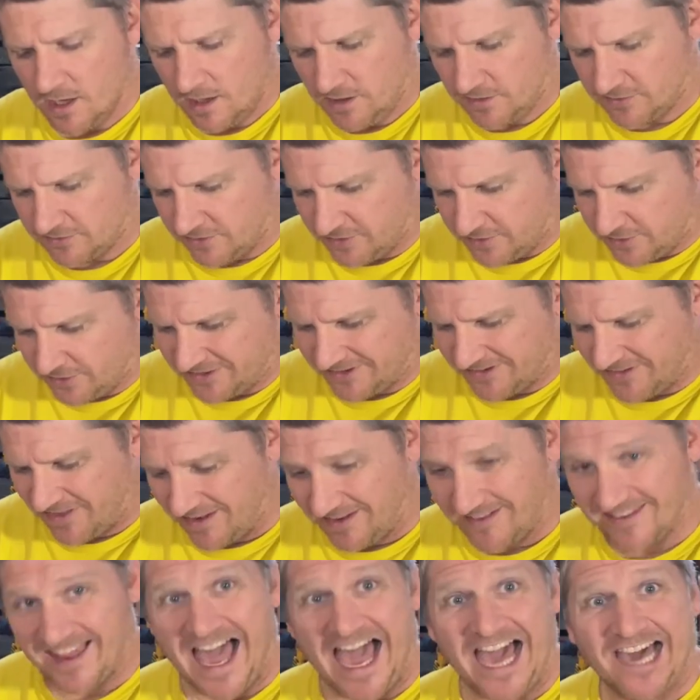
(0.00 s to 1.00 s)
So this was the
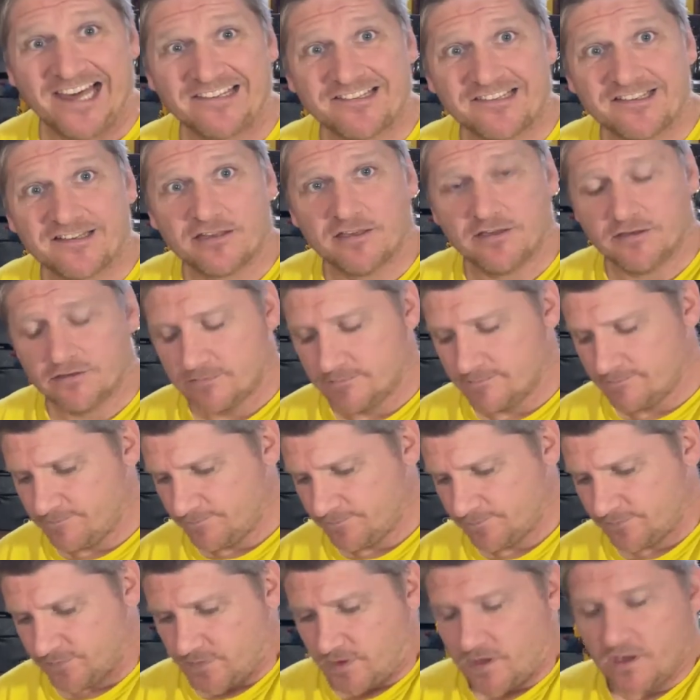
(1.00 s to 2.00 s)
last,
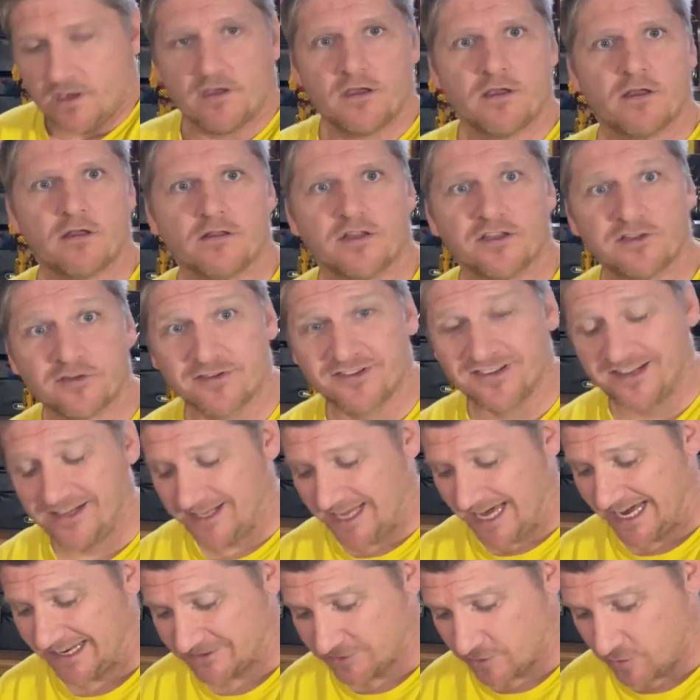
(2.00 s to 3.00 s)
this was the
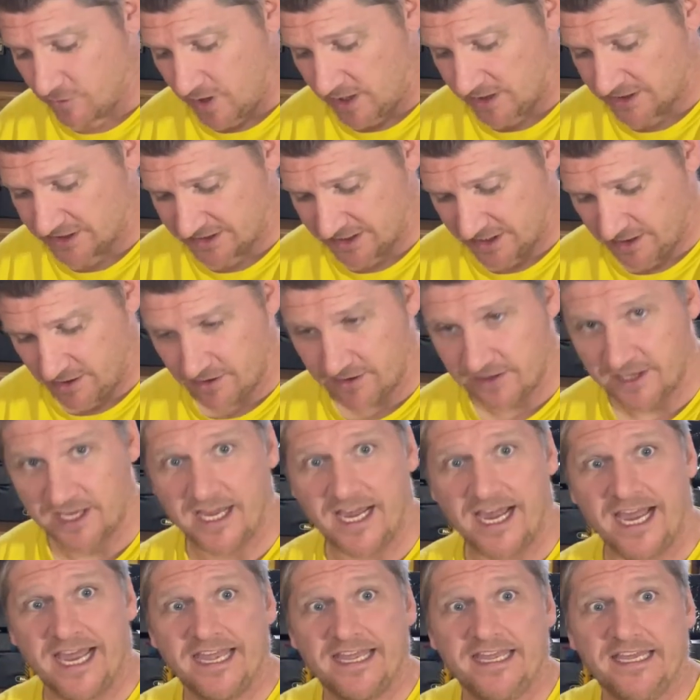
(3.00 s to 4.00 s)
last garage sale
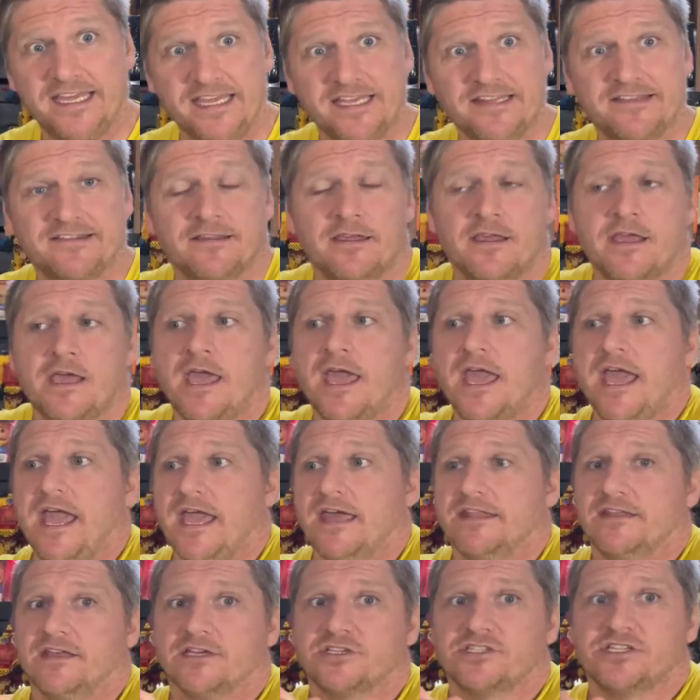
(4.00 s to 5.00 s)
that I hit.
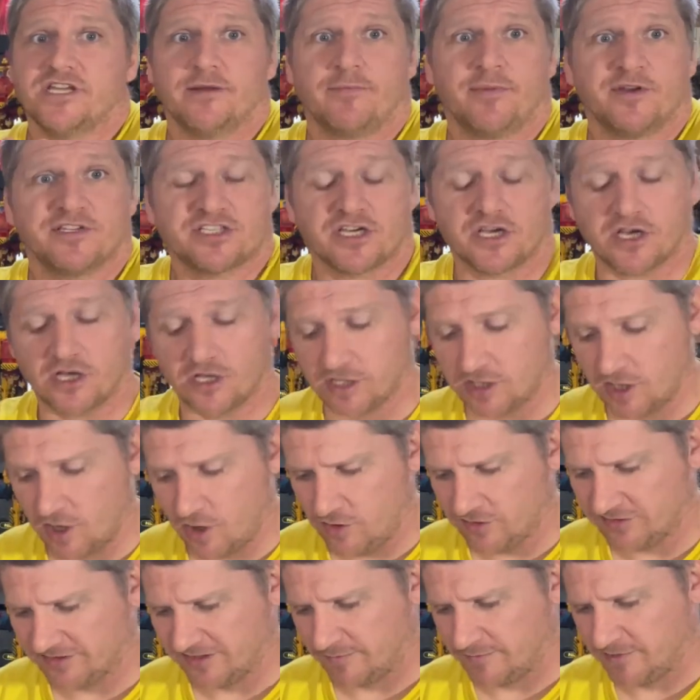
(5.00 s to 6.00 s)
And uh, she had a bunch of
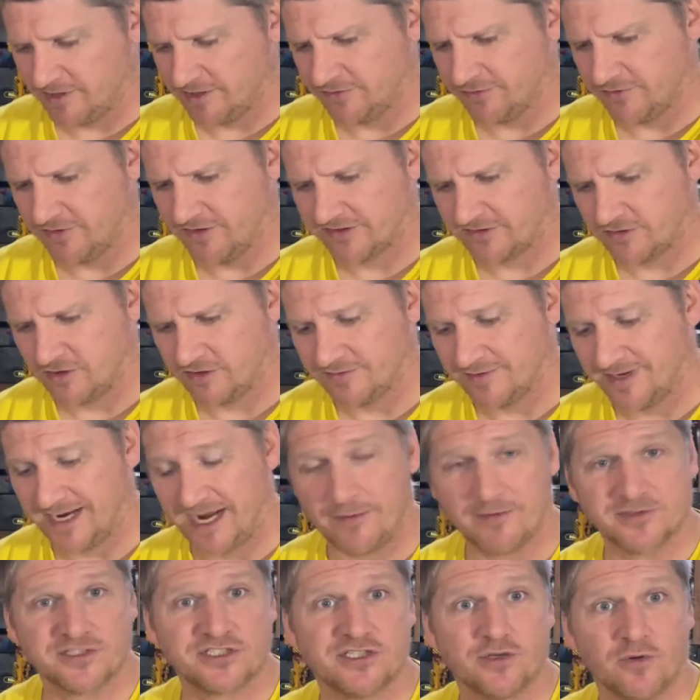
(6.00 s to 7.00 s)
clothes. I'm looking through these clothes, I'm like,
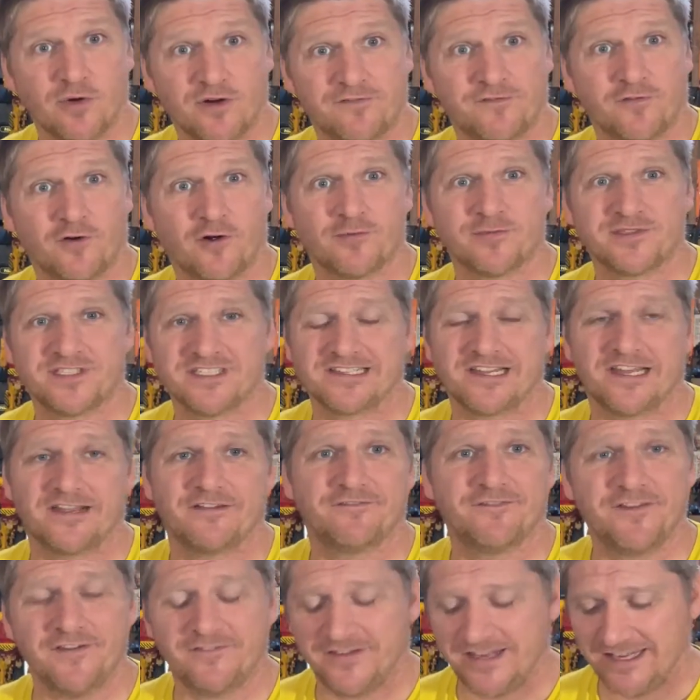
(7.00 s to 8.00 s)
how much do you want for them? She's
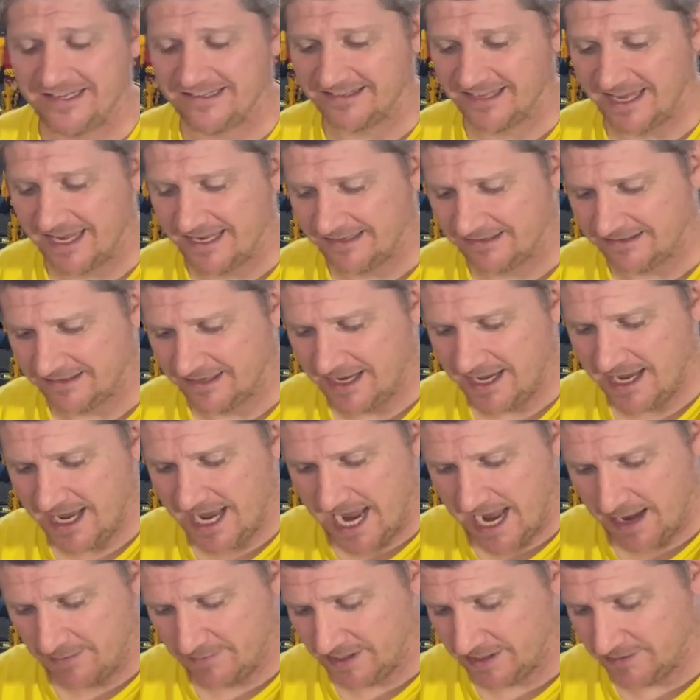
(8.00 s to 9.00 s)
like, 50 cents.
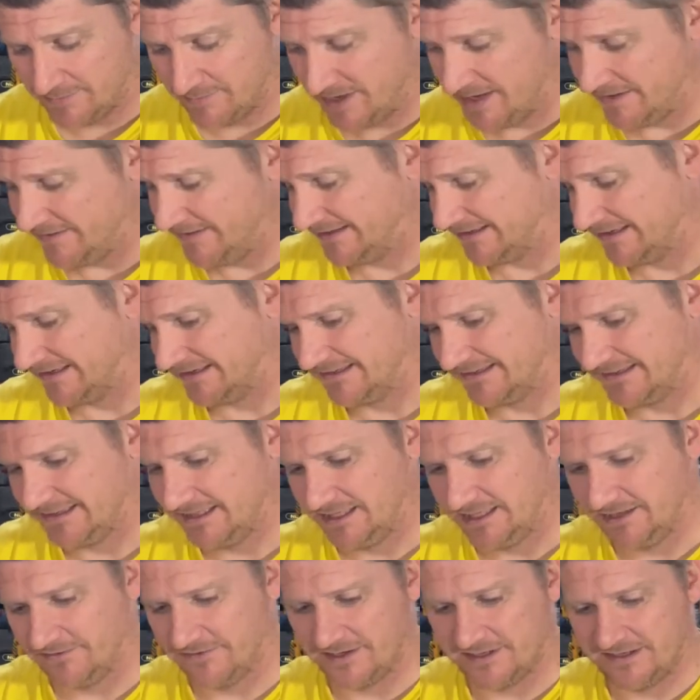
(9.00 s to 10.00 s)
And I'm like, man, that's a
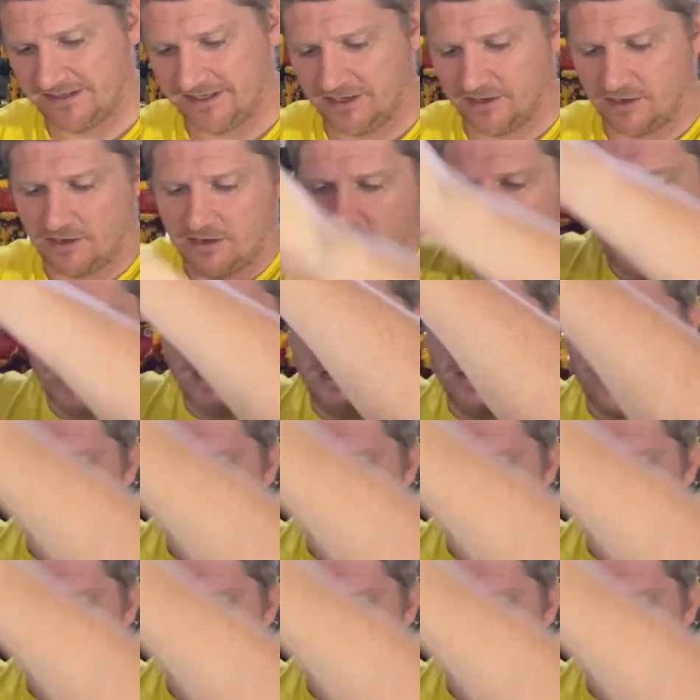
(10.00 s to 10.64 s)
steal of a deal.